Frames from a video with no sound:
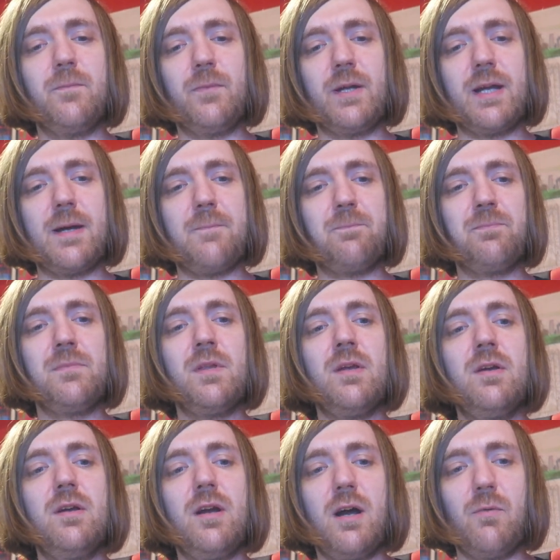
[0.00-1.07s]
and we get
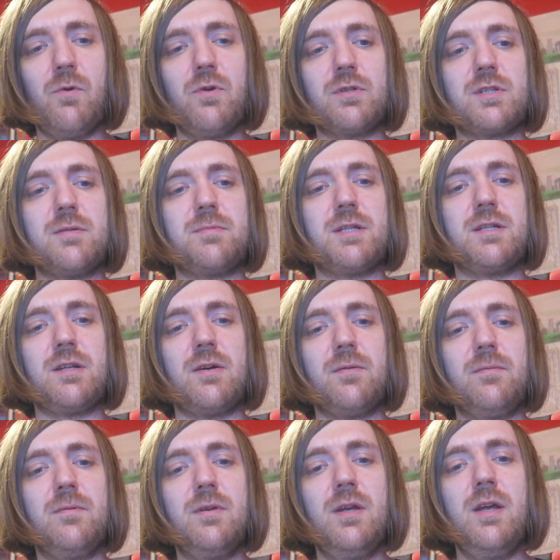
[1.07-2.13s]
I walked up to
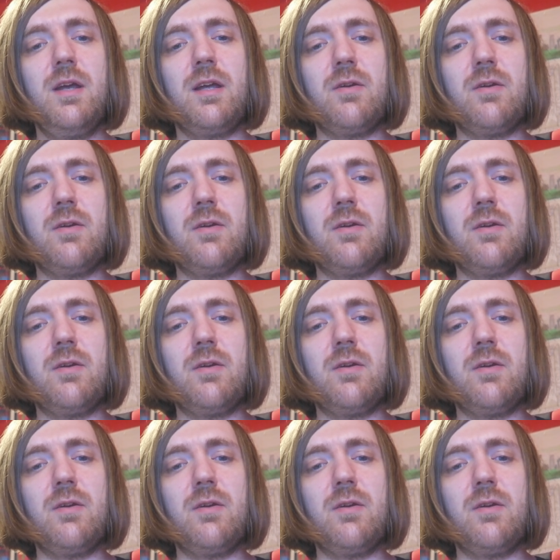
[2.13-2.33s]
Don.